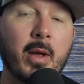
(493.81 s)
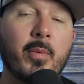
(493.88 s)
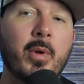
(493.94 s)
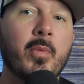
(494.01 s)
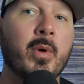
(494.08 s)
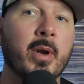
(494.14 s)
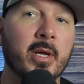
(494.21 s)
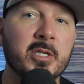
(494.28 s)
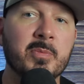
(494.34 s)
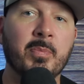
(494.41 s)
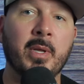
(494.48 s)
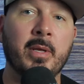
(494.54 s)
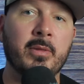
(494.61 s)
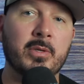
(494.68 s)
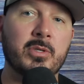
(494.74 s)
And we want to
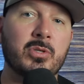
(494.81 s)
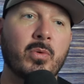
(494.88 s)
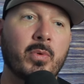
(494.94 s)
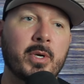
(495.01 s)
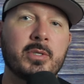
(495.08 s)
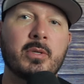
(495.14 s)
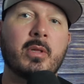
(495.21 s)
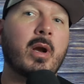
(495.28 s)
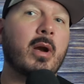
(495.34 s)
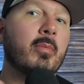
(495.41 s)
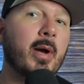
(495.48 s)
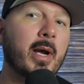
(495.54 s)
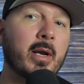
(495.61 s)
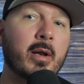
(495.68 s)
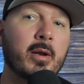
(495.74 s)
explain the story so that
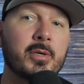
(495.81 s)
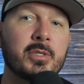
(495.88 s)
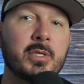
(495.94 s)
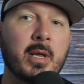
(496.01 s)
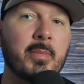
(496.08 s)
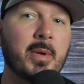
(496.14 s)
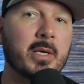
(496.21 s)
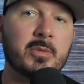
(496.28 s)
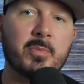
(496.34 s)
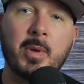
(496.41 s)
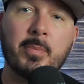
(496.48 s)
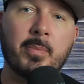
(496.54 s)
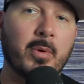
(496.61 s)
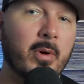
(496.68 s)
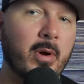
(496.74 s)
everybody can understand, because
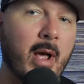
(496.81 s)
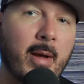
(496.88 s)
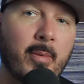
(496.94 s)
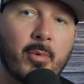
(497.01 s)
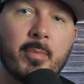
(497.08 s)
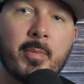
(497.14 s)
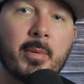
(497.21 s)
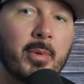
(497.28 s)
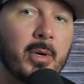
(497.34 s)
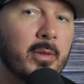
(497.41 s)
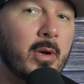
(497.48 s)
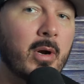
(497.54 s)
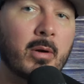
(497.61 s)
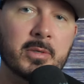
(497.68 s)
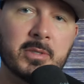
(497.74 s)
people are not remembering
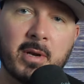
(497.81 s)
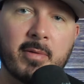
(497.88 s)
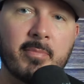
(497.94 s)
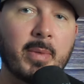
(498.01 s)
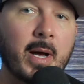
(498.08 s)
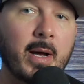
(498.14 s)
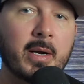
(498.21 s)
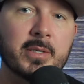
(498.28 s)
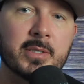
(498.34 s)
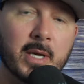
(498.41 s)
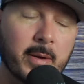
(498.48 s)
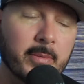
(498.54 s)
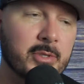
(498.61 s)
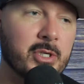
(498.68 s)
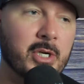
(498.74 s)
the cars that I bought, because
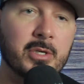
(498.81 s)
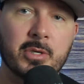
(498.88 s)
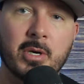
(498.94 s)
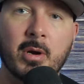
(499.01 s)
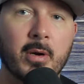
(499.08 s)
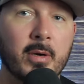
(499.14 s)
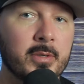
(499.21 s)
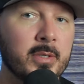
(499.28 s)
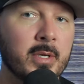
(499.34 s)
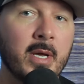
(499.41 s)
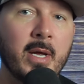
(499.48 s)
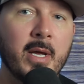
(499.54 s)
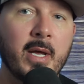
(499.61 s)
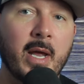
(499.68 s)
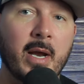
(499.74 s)
I was changing cars
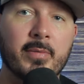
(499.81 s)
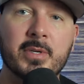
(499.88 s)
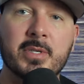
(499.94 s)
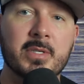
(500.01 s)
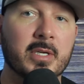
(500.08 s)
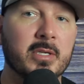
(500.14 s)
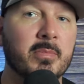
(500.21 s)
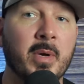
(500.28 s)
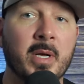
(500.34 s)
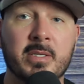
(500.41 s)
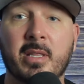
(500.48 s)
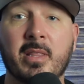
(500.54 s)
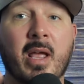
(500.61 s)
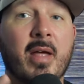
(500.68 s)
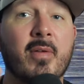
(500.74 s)
every 6 months.
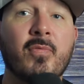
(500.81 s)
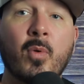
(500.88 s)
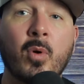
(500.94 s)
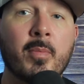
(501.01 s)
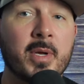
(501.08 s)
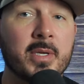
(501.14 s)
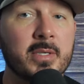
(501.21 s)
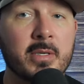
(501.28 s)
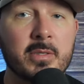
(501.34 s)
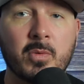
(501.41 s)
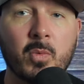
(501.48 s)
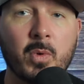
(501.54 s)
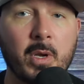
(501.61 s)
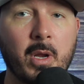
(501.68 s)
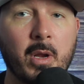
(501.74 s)
I think I had 4 Mustangs
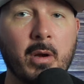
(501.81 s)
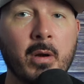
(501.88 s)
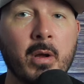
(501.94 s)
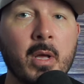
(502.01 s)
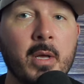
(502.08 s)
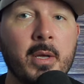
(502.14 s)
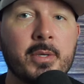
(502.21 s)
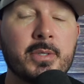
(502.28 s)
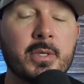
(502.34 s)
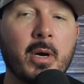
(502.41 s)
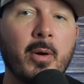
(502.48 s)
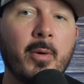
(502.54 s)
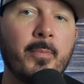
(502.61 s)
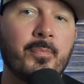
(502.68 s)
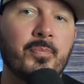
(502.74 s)
in 1 year.
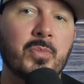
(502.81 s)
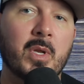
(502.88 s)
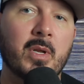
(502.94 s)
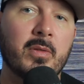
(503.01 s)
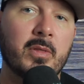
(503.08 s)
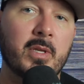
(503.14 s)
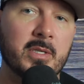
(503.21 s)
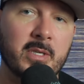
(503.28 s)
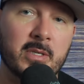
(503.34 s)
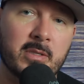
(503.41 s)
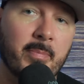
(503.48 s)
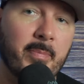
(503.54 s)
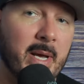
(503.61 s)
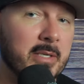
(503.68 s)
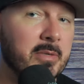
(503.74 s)
So this is
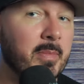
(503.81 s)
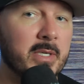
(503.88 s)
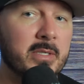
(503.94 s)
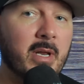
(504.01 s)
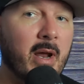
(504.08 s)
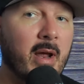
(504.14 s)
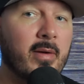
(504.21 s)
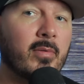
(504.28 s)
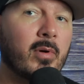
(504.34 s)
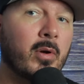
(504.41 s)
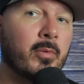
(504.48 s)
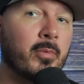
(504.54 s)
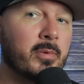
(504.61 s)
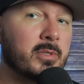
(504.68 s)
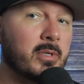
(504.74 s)
the best Mustang I ever
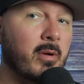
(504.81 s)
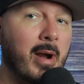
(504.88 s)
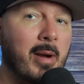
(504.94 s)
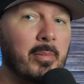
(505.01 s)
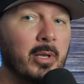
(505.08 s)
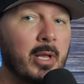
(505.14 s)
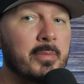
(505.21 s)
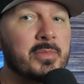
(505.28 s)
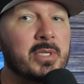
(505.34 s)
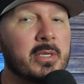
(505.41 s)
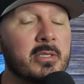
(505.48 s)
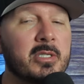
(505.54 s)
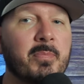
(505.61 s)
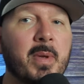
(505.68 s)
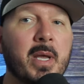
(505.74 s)
owned, was the Grabber Lime
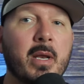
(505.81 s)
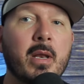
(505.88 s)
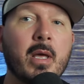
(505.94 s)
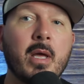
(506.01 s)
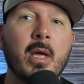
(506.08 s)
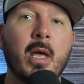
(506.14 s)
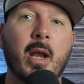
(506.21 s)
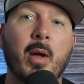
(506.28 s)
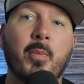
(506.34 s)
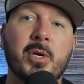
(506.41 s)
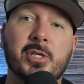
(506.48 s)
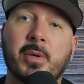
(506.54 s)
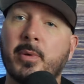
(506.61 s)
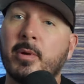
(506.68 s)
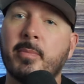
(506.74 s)
10-speed, and I
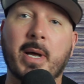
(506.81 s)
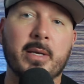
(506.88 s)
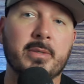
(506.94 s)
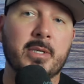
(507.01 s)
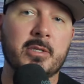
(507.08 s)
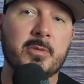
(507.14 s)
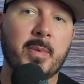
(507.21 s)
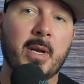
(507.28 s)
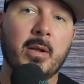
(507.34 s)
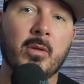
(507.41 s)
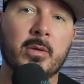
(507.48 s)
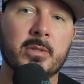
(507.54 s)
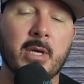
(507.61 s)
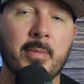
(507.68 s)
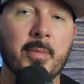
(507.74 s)
wish I would have bought a 10-speed a
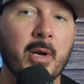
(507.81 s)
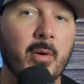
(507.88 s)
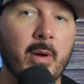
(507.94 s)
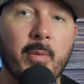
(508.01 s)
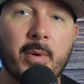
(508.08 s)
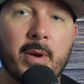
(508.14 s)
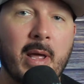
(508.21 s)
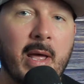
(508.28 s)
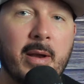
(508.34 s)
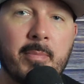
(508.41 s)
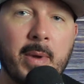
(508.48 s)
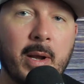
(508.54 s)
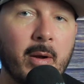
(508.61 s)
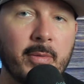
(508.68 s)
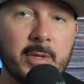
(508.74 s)
long time ago. I wouldn't have had to
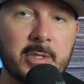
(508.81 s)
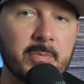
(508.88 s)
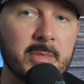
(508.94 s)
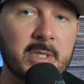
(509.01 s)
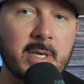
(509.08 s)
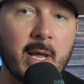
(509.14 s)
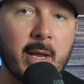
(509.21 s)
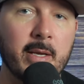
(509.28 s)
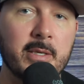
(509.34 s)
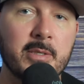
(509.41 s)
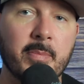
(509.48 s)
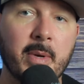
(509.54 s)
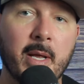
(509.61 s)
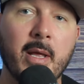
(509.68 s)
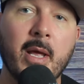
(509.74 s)
made all these mistakes,
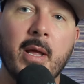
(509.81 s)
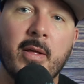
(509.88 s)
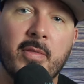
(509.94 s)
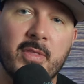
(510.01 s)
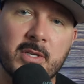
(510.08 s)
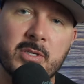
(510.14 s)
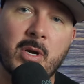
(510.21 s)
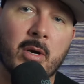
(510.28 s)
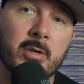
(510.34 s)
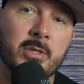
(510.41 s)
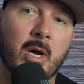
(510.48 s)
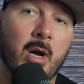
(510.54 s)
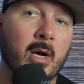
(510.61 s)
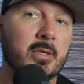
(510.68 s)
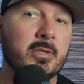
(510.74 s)
but this car is
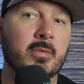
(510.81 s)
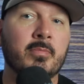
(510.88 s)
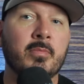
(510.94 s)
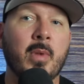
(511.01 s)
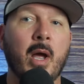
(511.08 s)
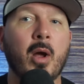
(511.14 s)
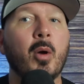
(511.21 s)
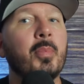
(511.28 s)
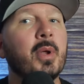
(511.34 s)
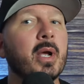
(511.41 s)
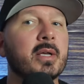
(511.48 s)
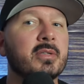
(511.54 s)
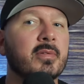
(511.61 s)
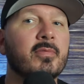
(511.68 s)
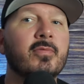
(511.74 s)
awesome. I hope you
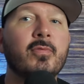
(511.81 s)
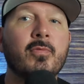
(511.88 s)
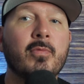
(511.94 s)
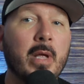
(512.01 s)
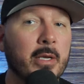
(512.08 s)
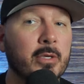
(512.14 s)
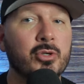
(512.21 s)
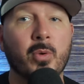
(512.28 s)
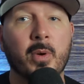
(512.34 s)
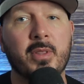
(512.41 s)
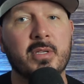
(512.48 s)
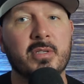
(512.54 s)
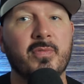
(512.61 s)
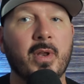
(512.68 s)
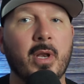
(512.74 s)
guys enjoyed
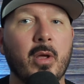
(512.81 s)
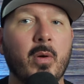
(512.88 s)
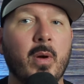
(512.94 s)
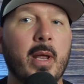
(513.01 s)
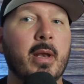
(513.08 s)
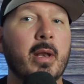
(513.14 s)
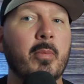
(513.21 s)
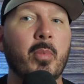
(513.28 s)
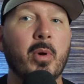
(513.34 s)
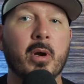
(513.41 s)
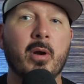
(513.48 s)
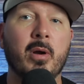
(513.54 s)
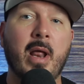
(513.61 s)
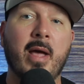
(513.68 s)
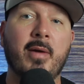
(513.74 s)
this video, and we're
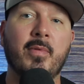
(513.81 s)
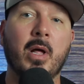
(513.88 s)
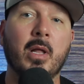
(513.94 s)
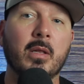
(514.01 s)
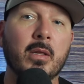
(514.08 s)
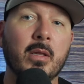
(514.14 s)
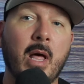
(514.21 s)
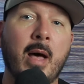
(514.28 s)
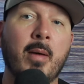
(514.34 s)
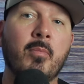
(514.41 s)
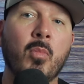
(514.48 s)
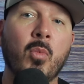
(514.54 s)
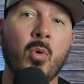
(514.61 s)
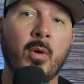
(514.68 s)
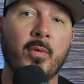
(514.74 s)
going to have a lot
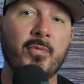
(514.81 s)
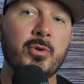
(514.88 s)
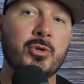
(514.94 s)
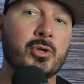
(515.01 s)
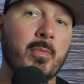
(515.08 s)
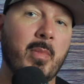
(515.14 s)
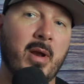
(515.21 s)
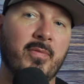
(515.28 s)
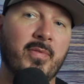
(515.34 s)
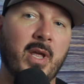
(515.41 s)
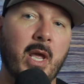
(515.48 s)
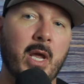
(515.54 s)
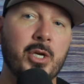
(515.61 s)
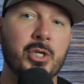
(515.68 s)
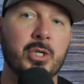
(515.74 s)
more future
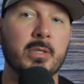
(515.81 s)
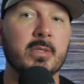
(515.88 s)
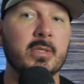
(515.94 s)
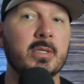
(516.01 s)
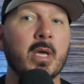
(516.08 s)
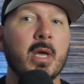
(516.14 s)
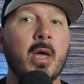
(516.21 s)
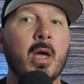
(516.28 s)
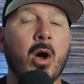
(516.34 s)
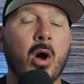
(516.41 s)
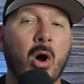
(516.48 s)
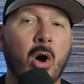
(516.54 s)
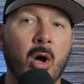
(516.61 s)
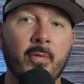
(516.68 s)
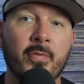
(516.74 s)
modifications
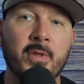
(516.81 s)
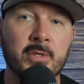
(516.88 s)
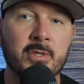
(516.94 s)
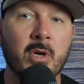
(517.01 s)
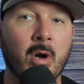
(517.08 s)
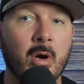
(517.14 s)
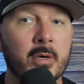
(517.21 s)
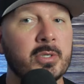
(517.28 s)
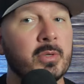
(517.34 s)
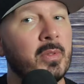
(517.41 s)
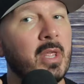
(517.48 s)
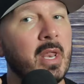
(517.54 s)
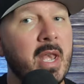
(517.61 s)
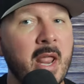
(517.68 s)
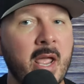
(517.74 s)
on this car. So
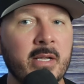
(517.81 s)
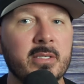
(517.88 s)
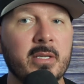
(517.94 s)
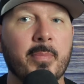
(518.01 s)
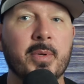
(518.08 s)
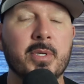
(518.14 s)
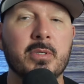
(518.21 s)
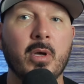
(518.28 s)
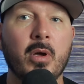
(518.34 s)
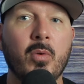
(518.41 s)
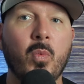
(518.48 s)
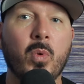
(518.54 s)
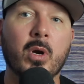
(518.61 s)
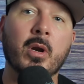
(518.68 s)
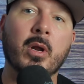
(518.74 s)
in the next episode,
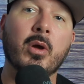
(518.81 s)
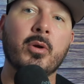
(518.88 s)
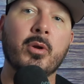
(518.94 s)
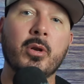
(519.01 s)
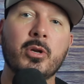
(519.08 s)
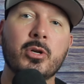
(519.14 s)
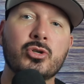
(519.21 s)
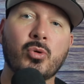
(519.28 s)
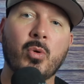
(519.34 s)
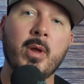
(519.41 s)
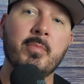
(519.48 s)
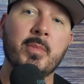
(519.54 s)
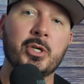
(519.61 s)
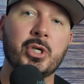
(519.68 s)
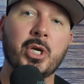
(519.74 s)
we're going to go to
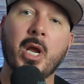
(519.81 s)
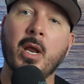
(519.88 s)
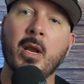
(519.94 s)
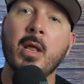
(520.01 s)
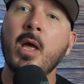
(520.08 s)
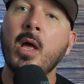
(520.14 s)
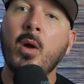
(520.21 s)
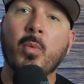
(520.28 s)
Detroit, Michigan.